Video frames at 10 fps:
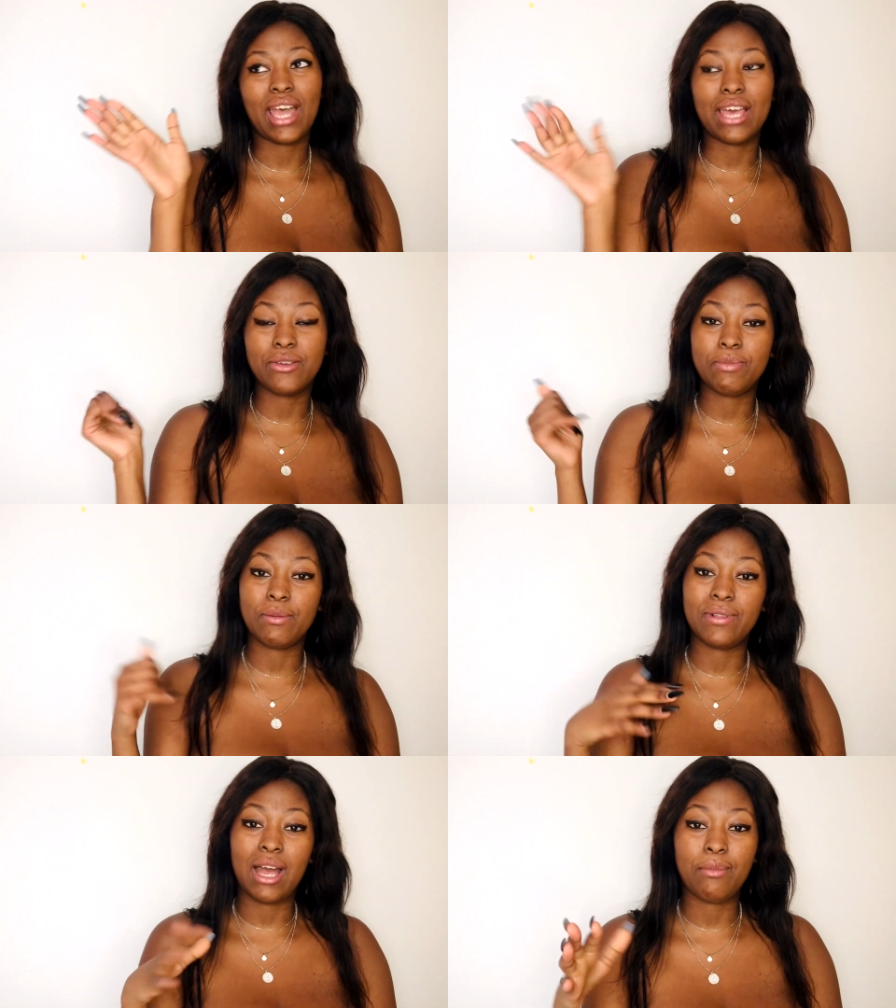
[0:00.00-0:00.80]
other
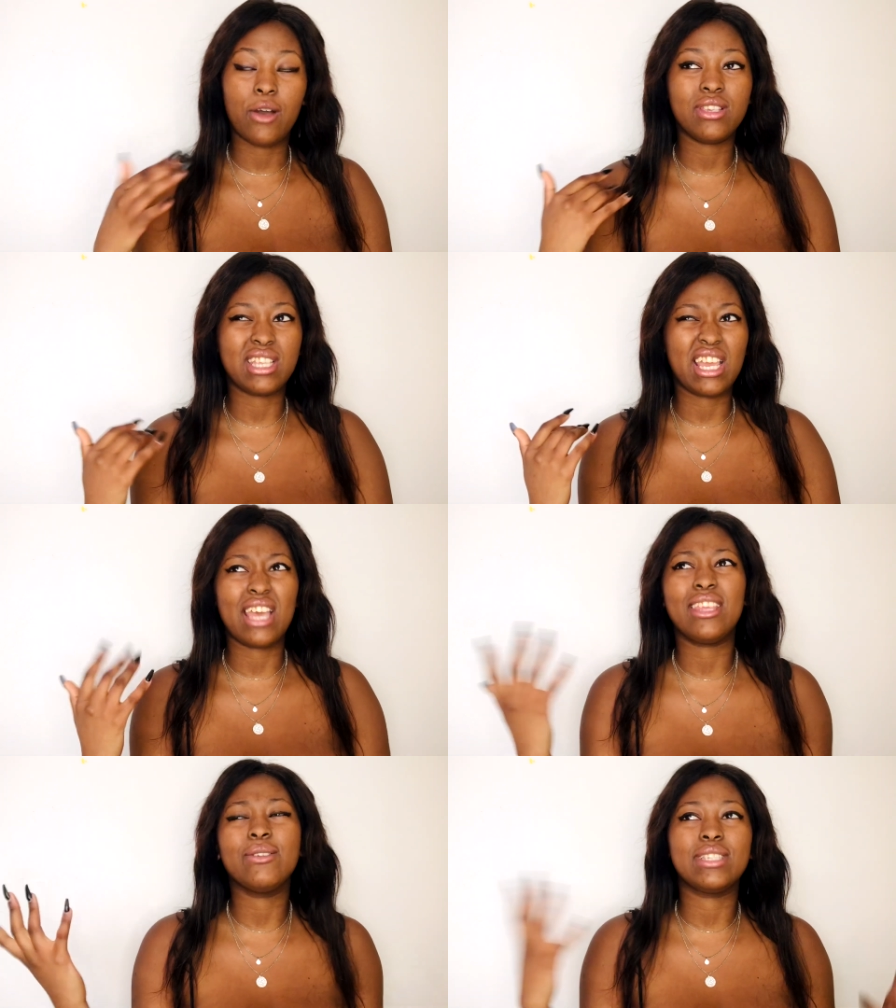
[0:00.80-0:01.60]
people up. I think
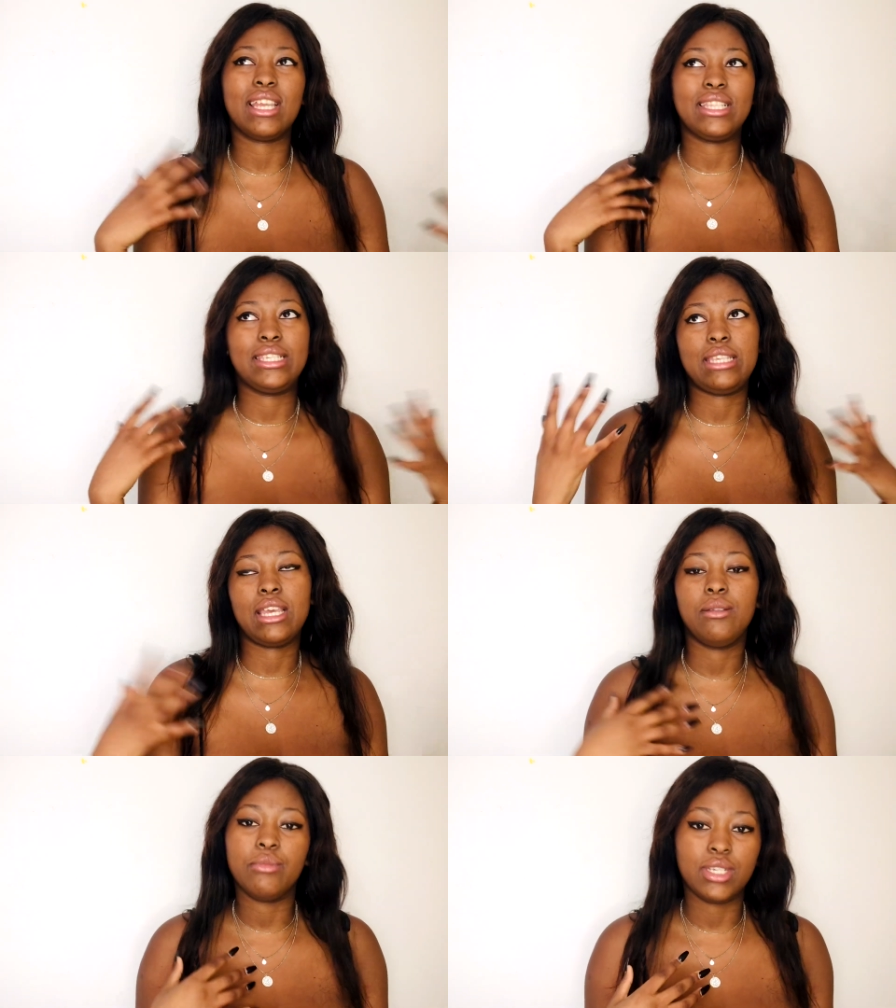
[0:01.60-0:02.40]
I was like the
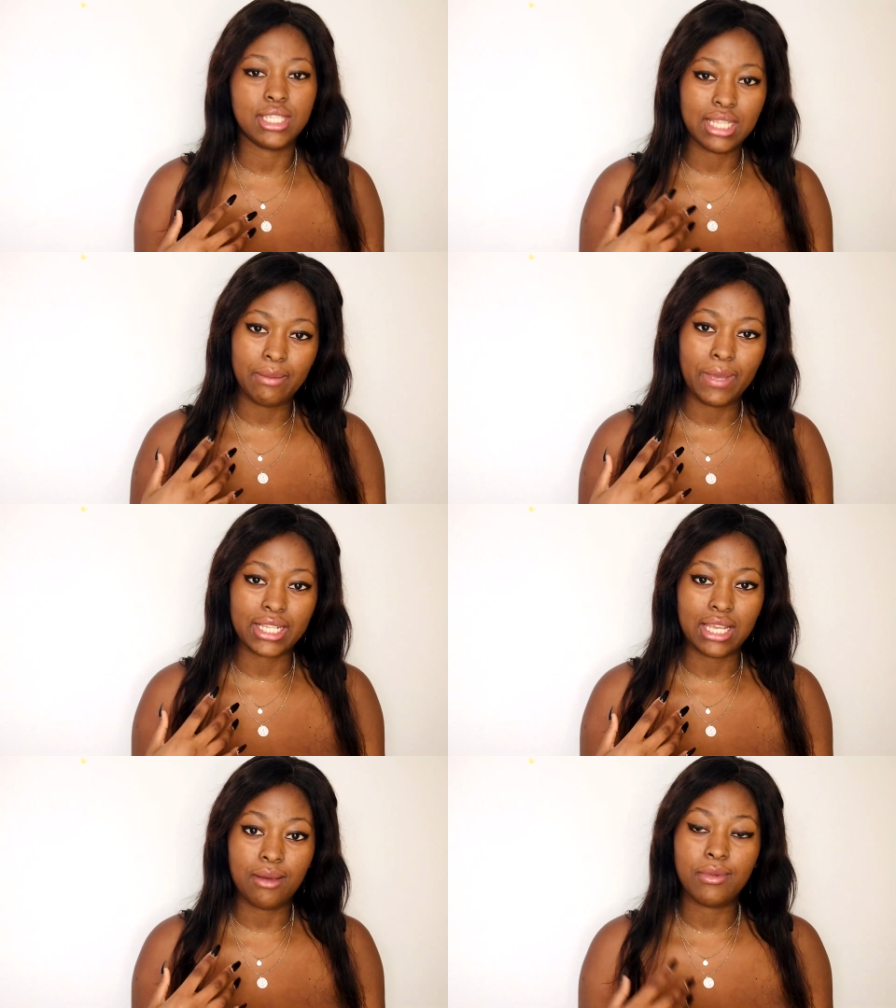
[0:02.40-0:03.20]
second person they
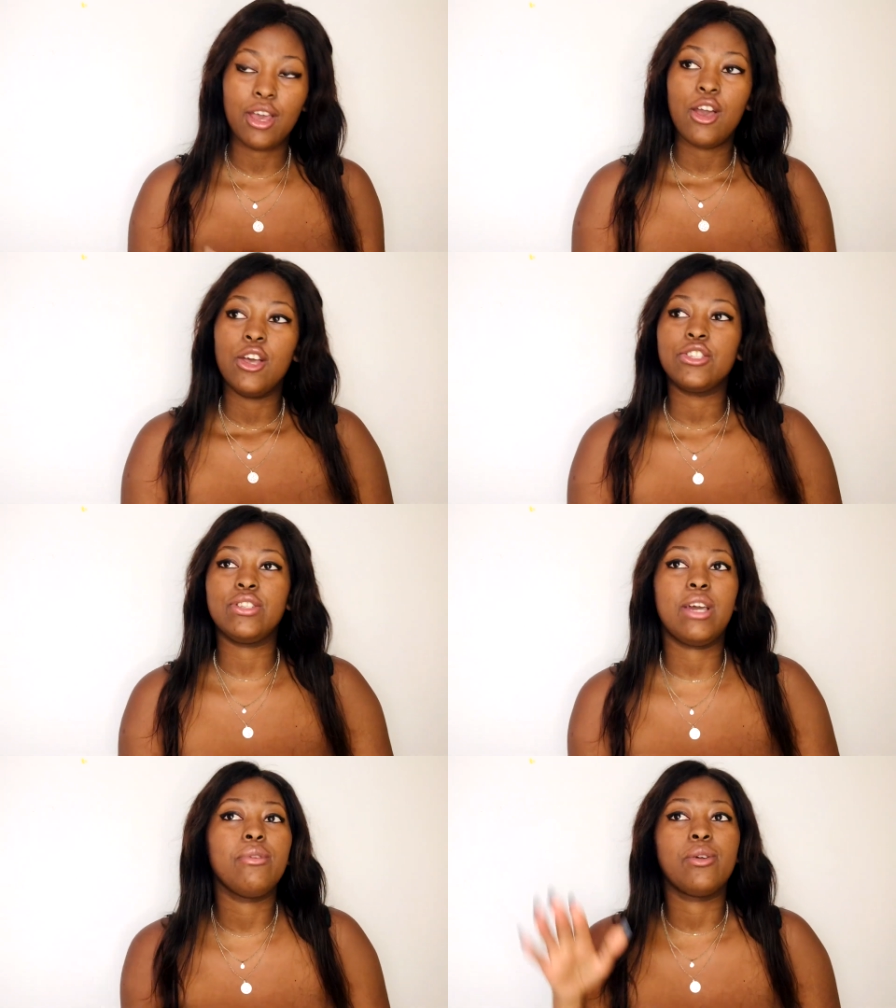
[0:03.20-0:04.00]
picked up. So
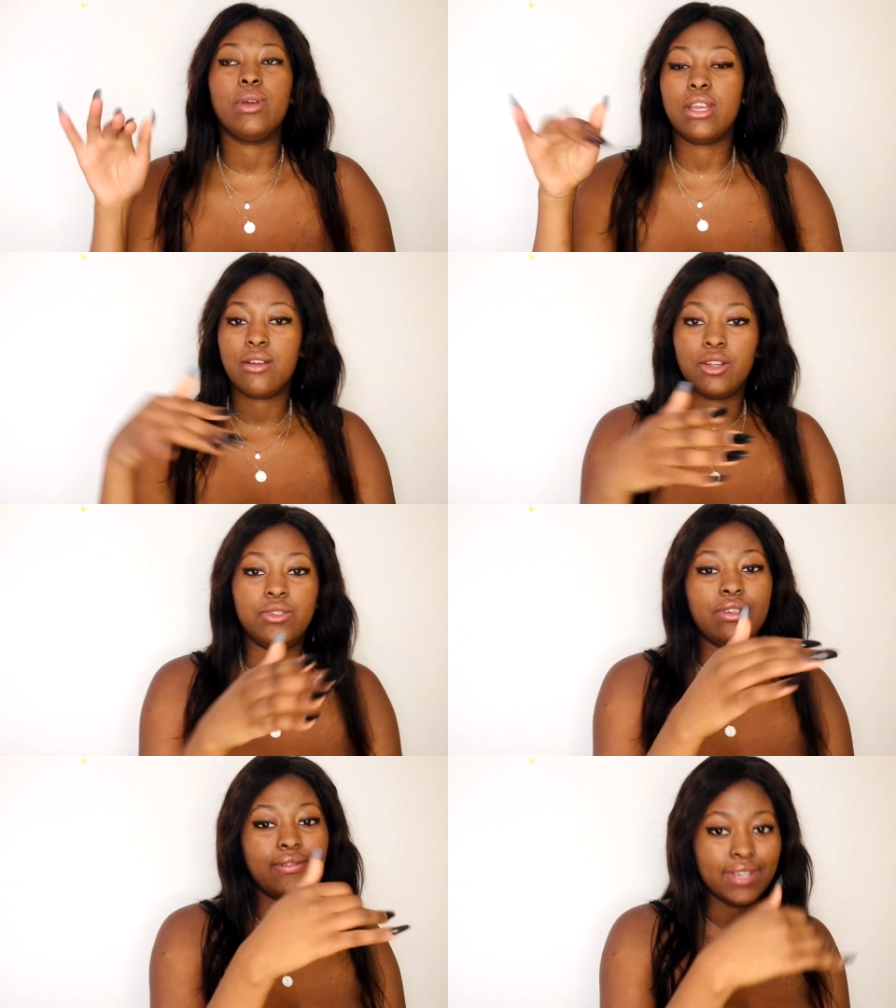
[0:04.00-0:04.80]
now we're going around
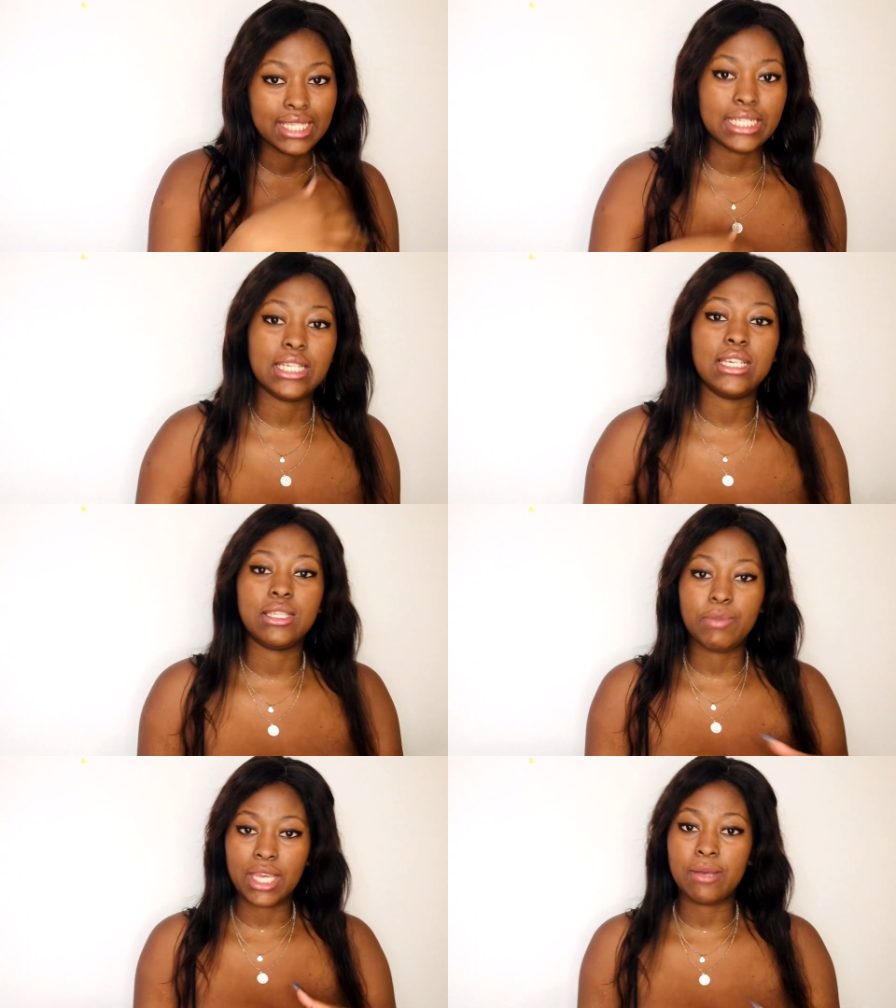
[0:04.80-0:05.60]

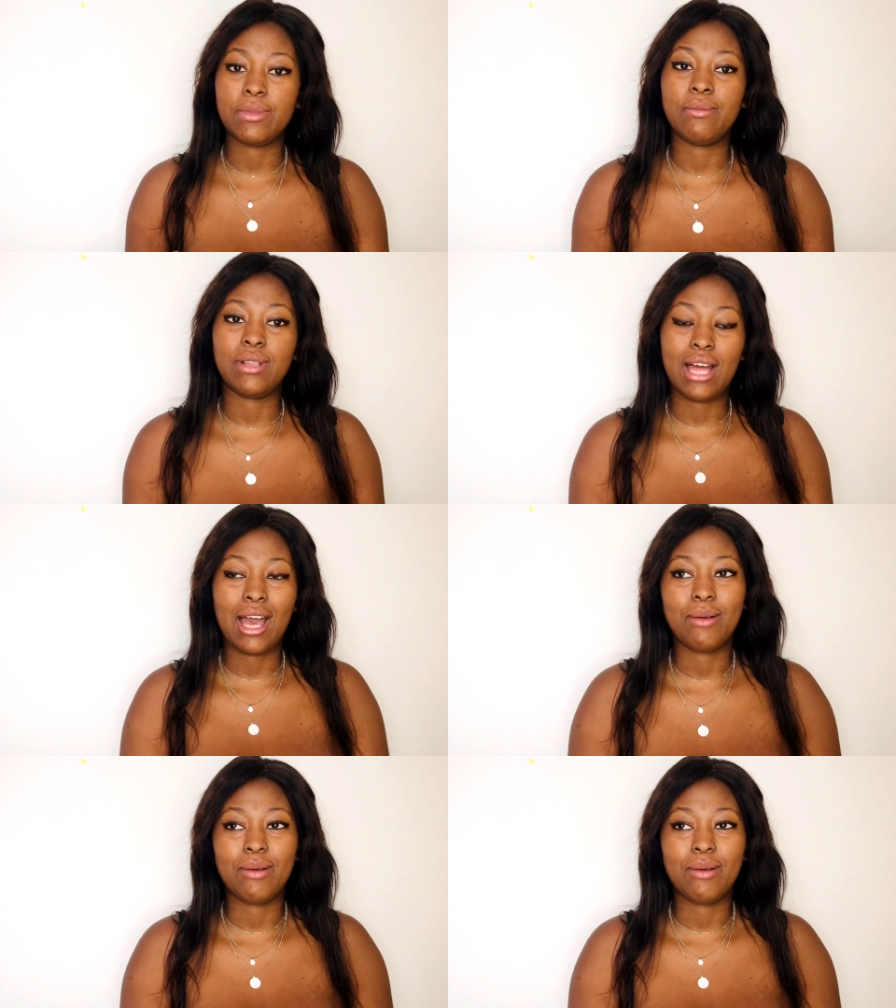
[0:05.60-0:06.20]
universities picking people up.